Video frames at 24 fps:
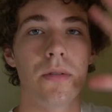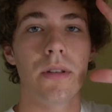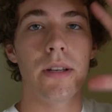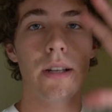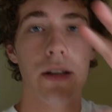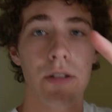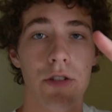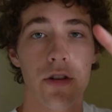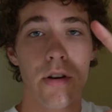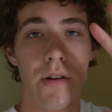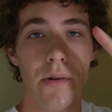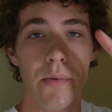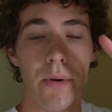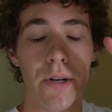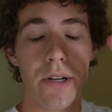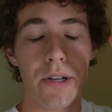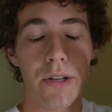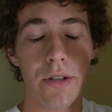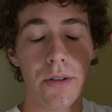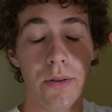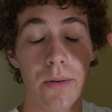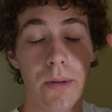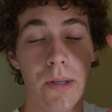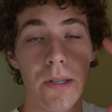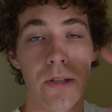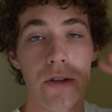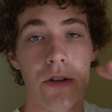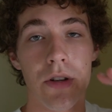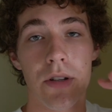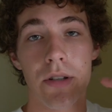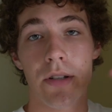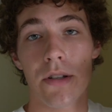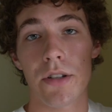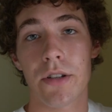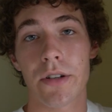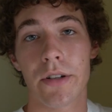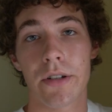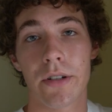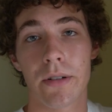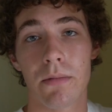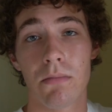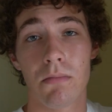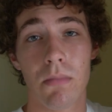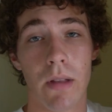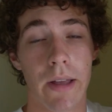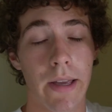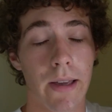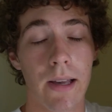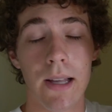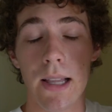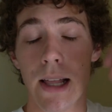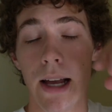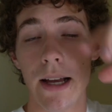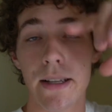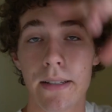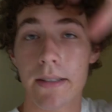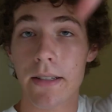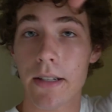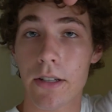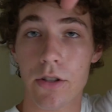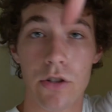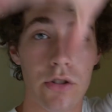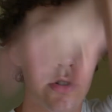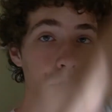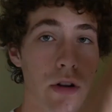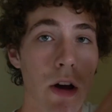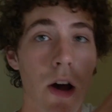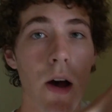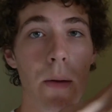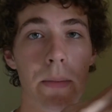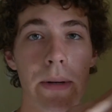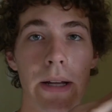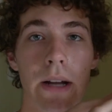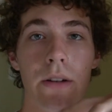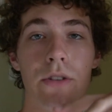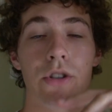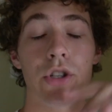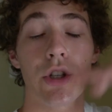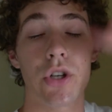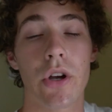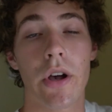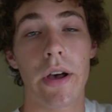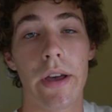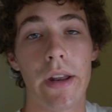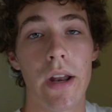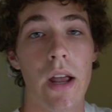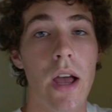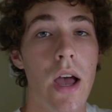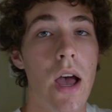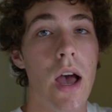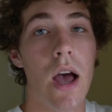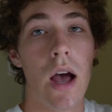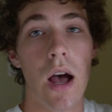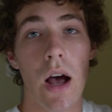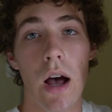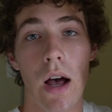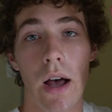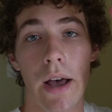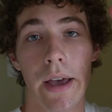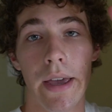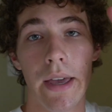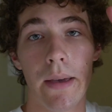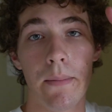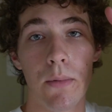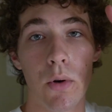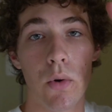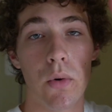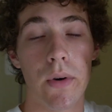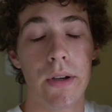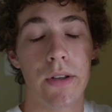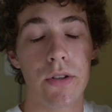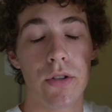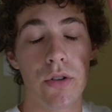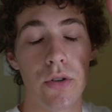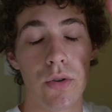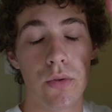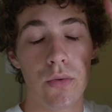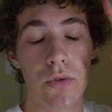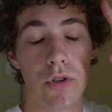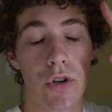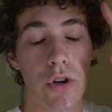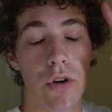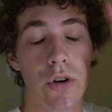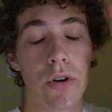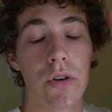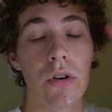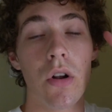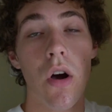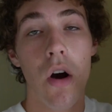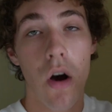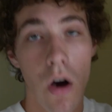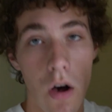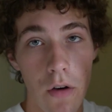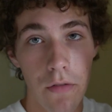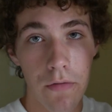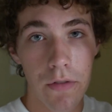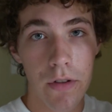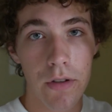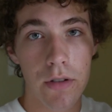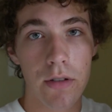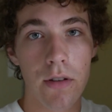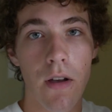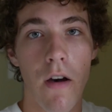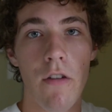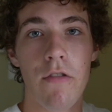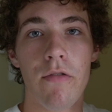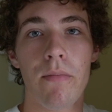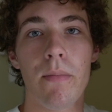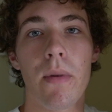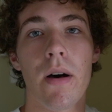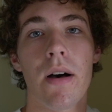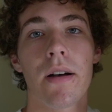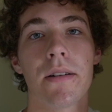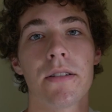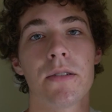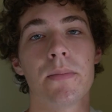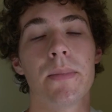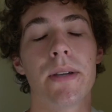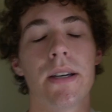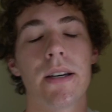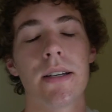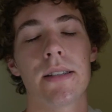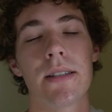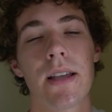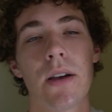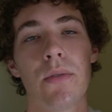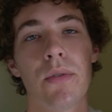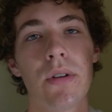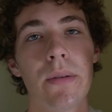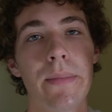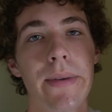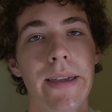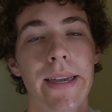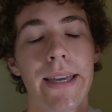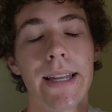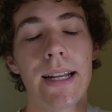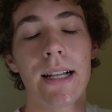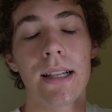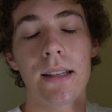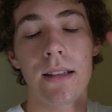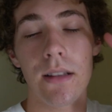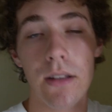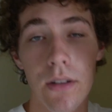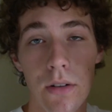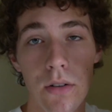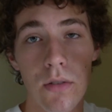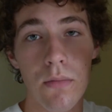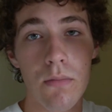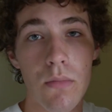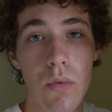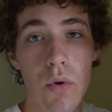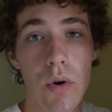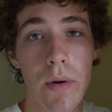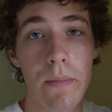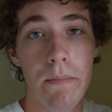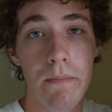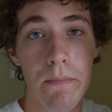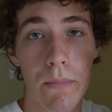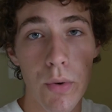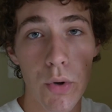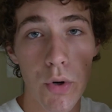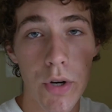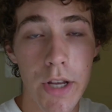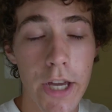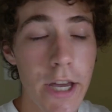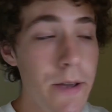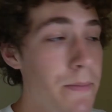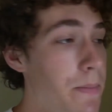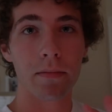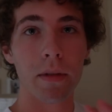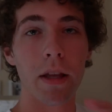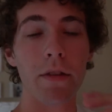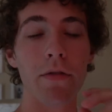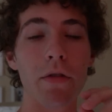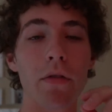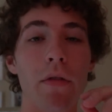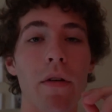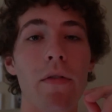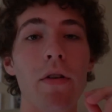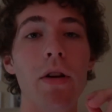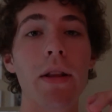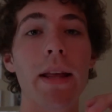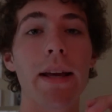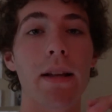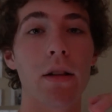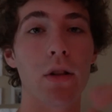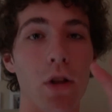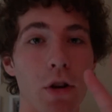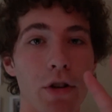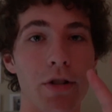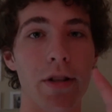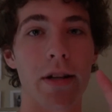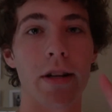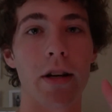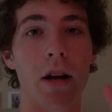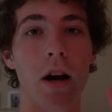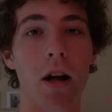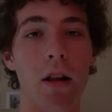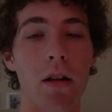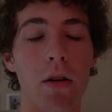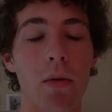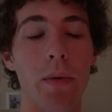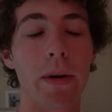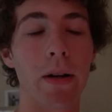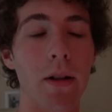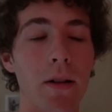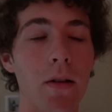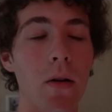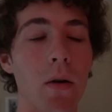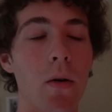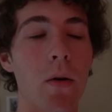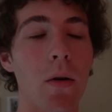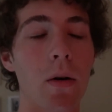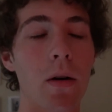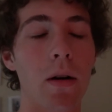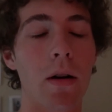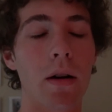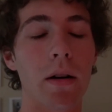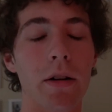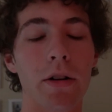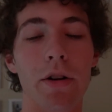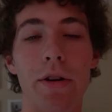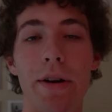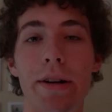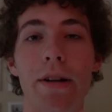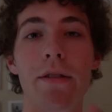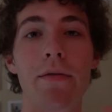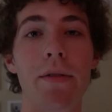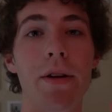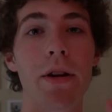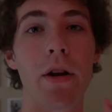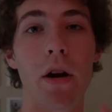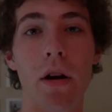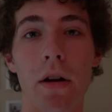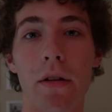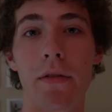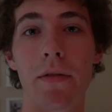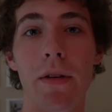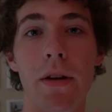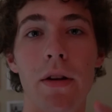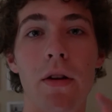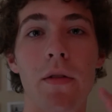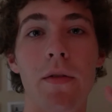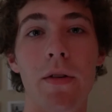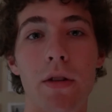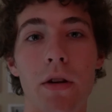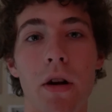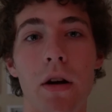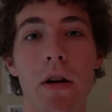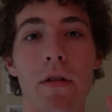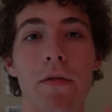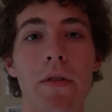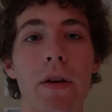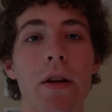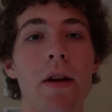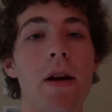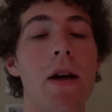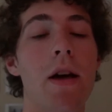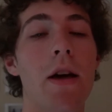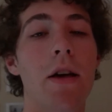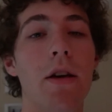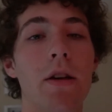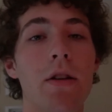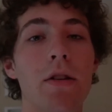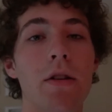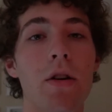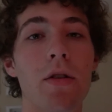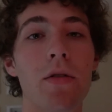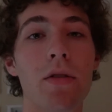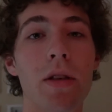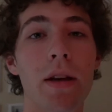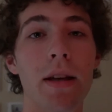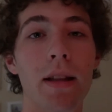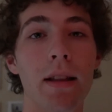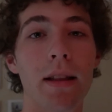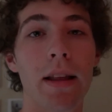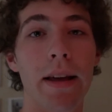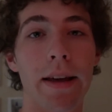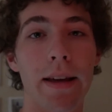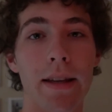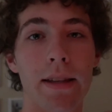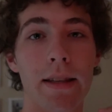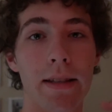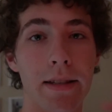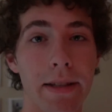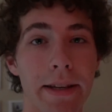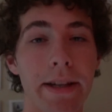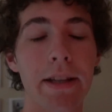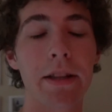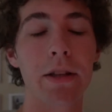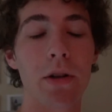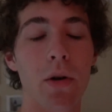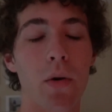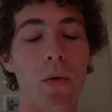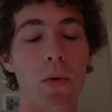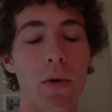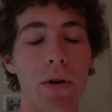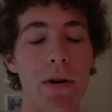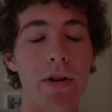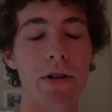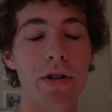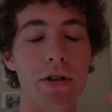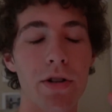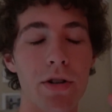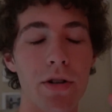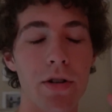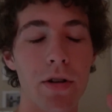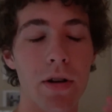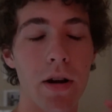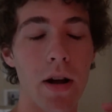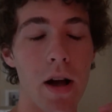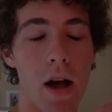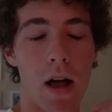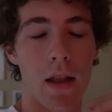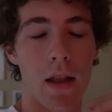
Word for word: the next shot I want to do is just your like classic, just top down shot. I am going to turn off the softbox because I want to make it a little more moody. If you've ever like looked at a color wheel or you're into videography or photography, you know that like the teal and orange